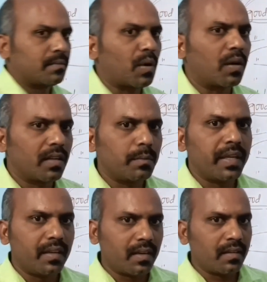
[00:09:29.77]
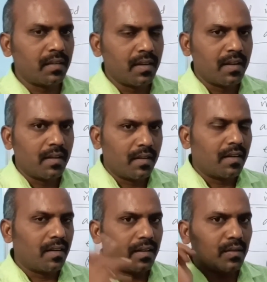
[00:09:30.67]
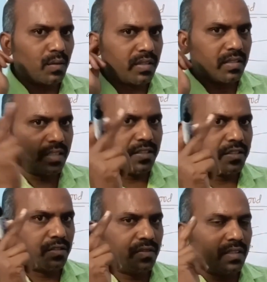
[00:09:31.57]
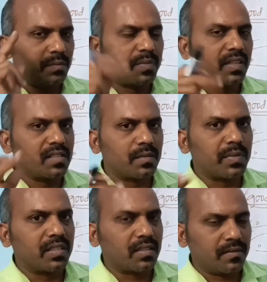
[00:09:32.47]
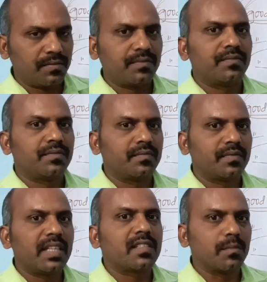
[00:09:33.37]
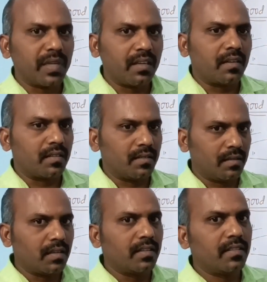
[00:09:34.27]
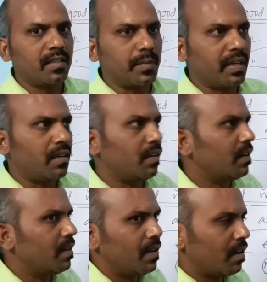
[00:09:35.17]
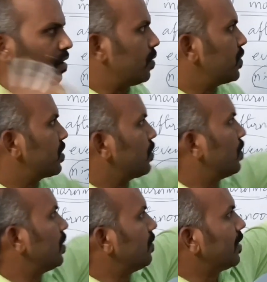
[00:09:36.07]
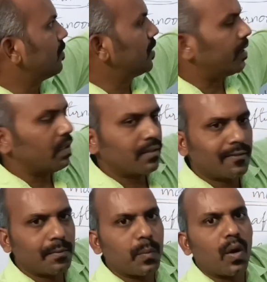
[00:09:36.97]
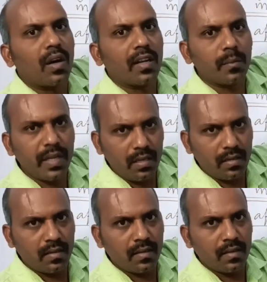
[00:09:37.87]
Pardon me, I couldn't get you, will you please repeat. It's mean, the lengthy mean comes only one word, pardon me,